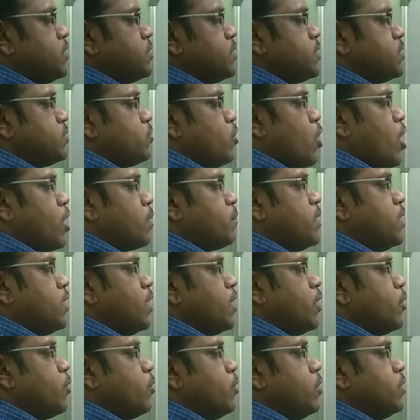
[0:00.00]
This is
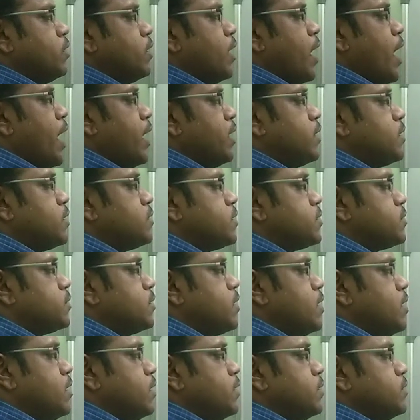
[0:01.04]
normal diode and this
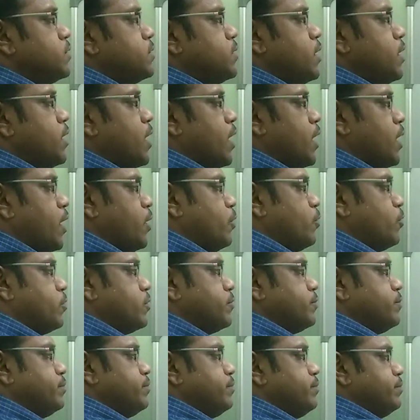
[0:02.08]
is the Zener
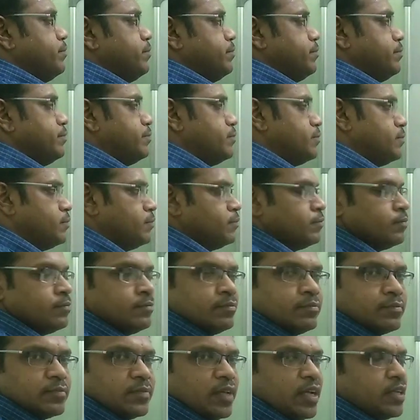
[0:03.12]
diode.
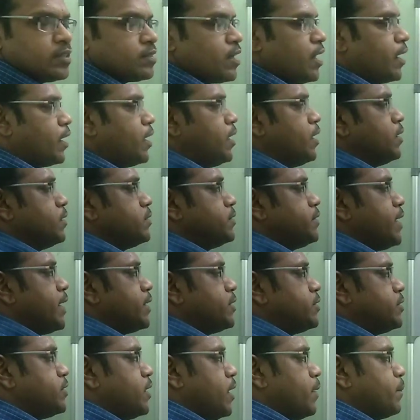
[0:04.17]
is like a Z